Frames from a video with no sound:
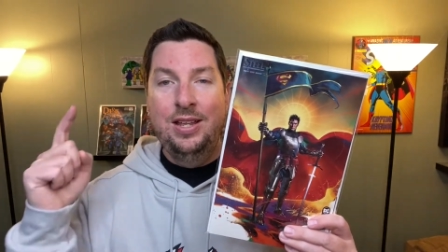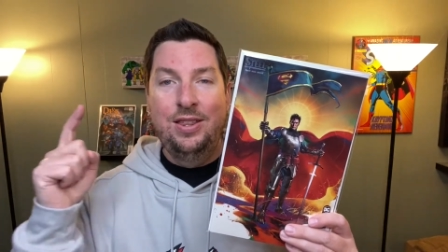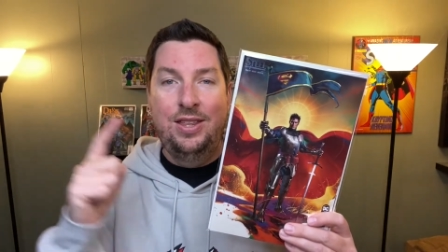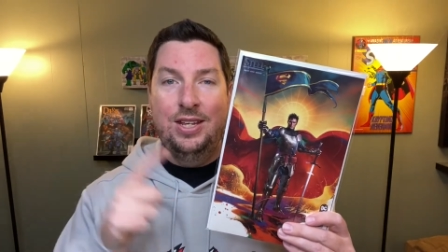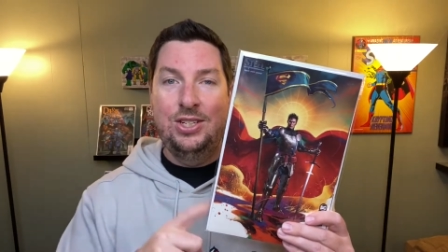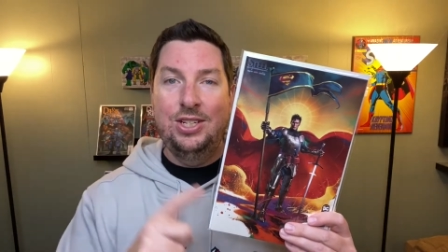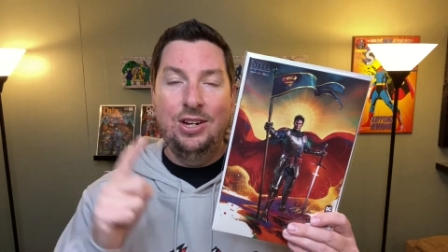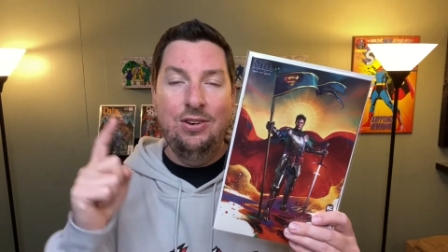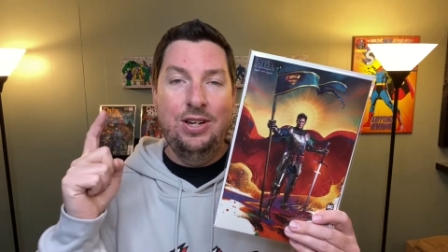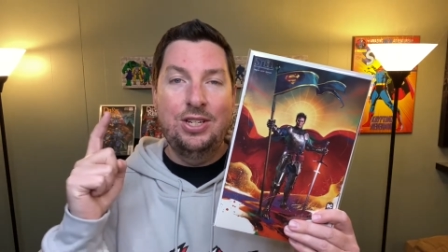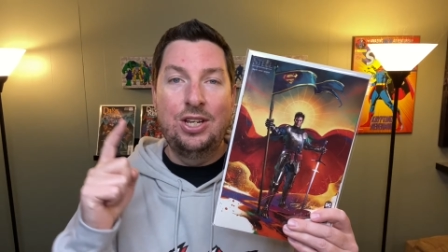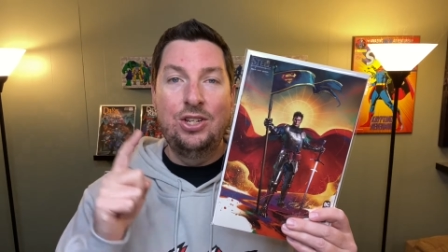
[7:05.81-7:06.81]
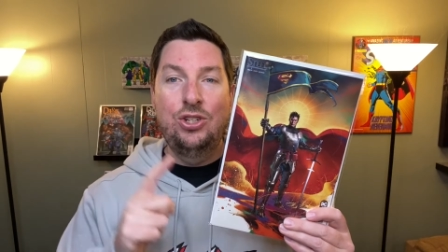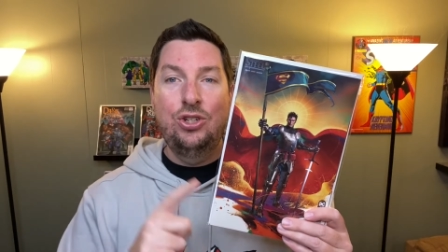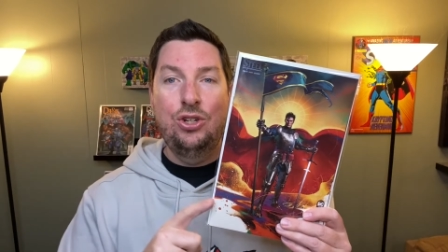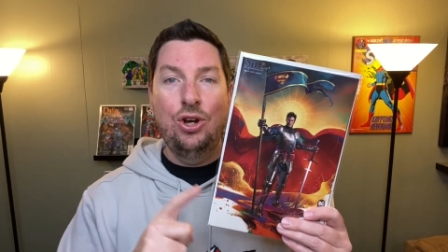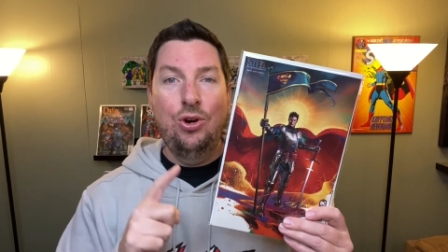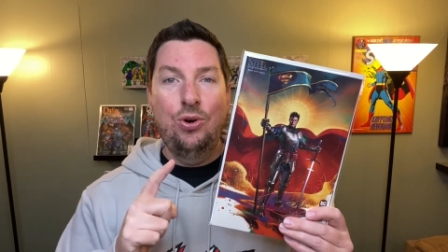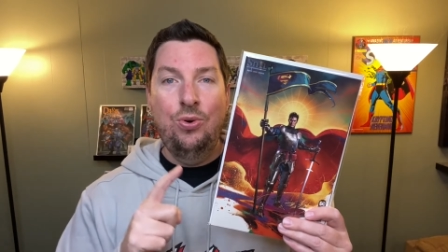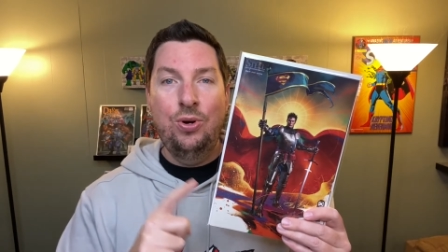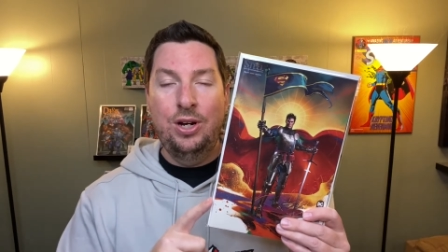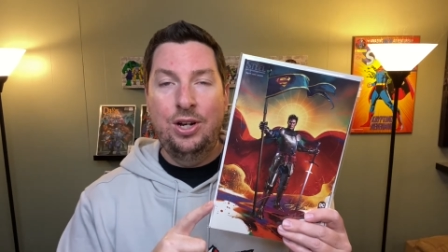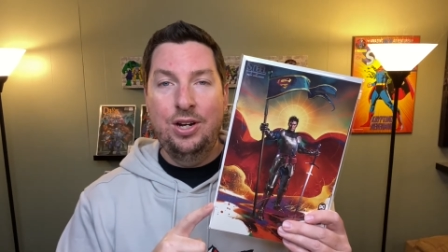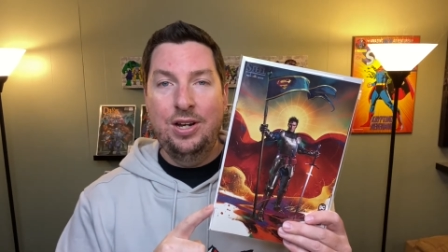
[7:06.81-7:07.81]
This series is so
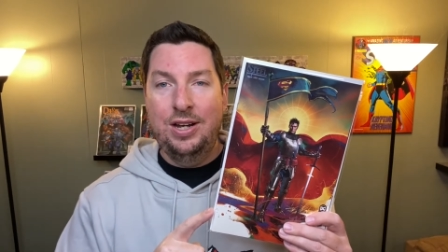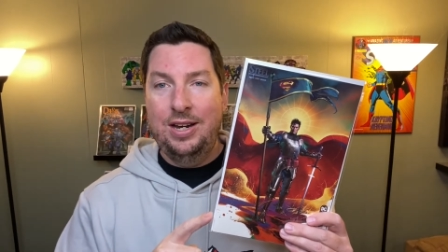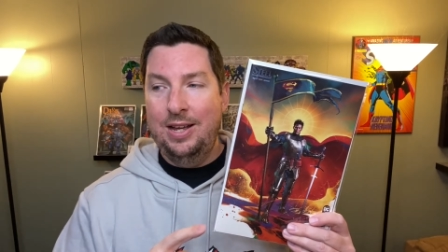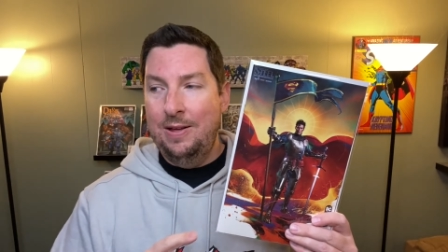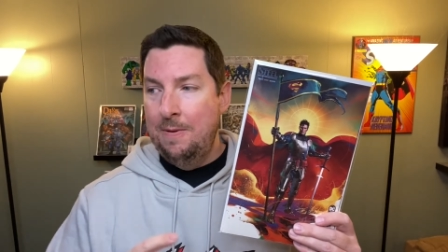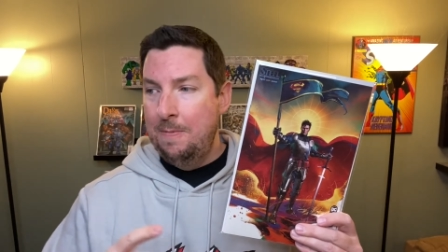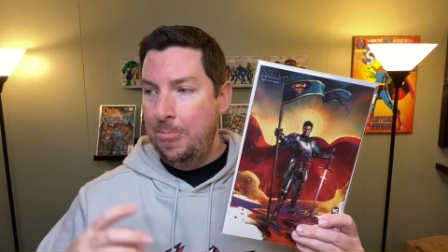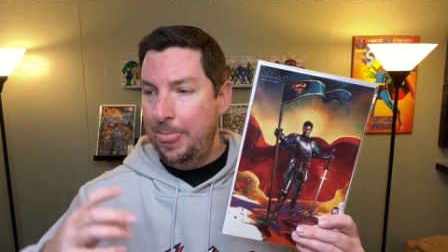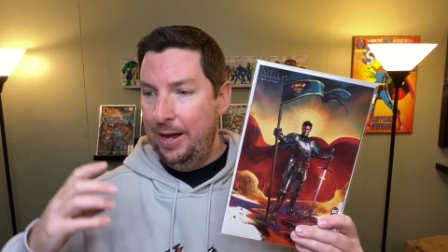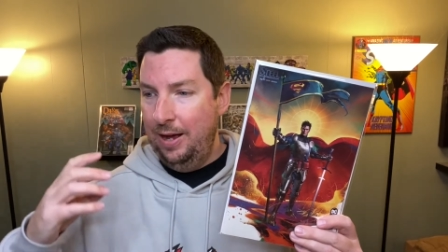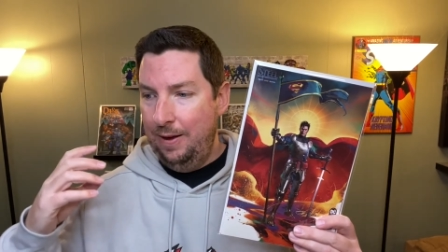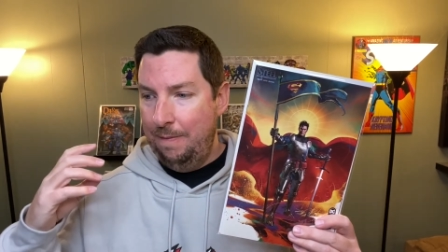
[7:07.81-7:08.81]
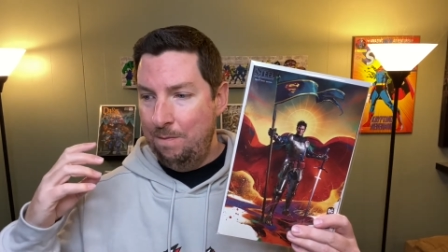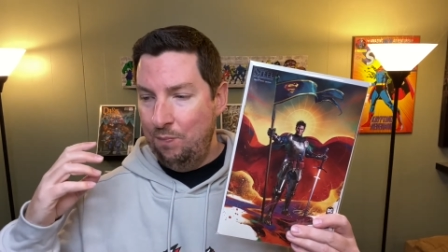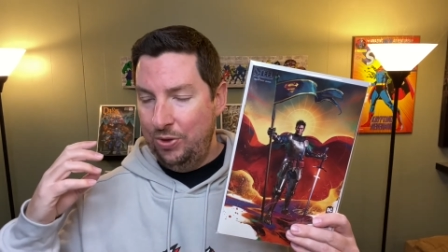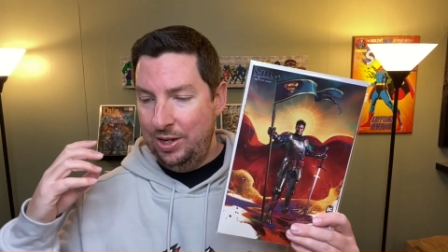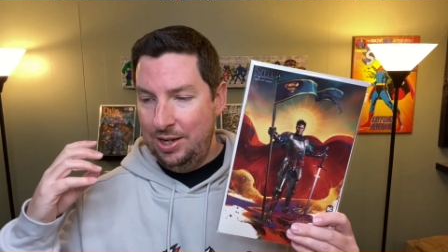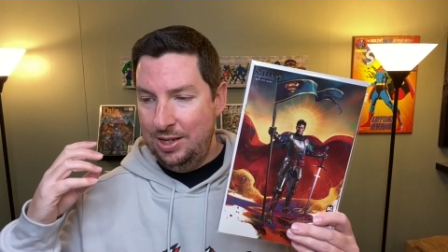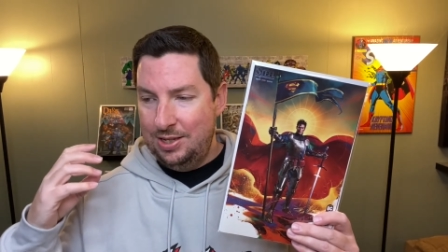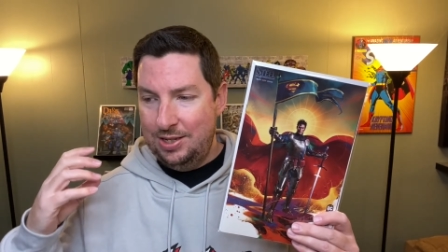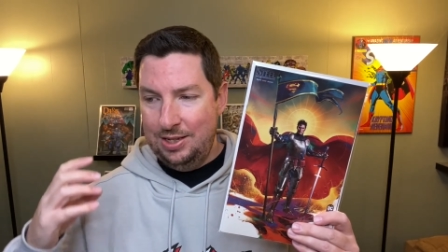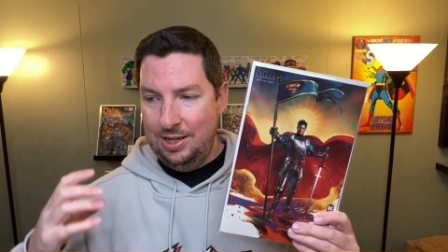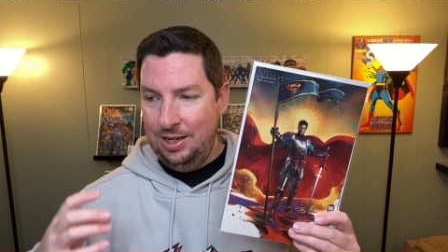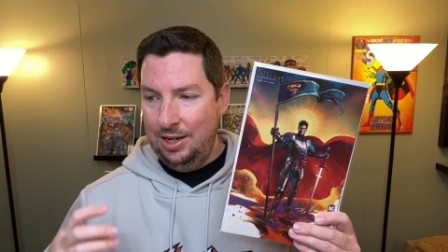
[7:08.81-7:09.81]
good.
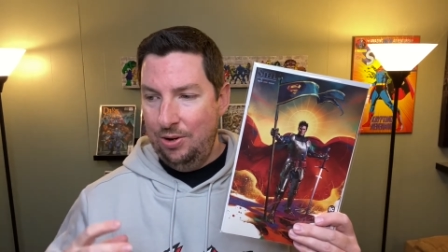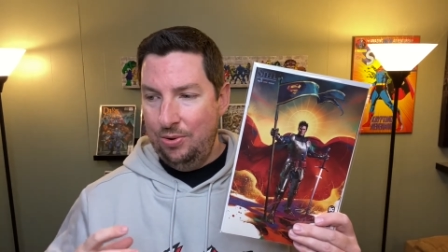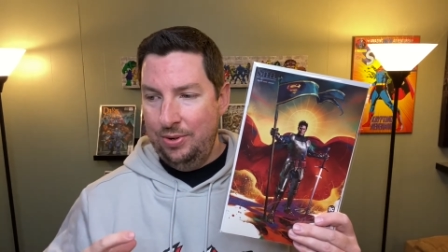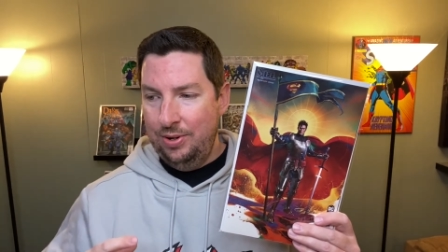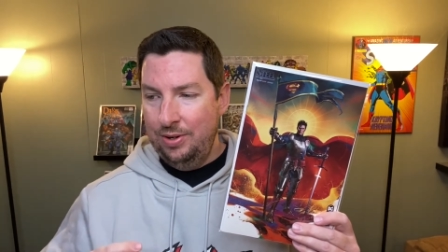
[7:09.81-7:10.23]
It's, you know,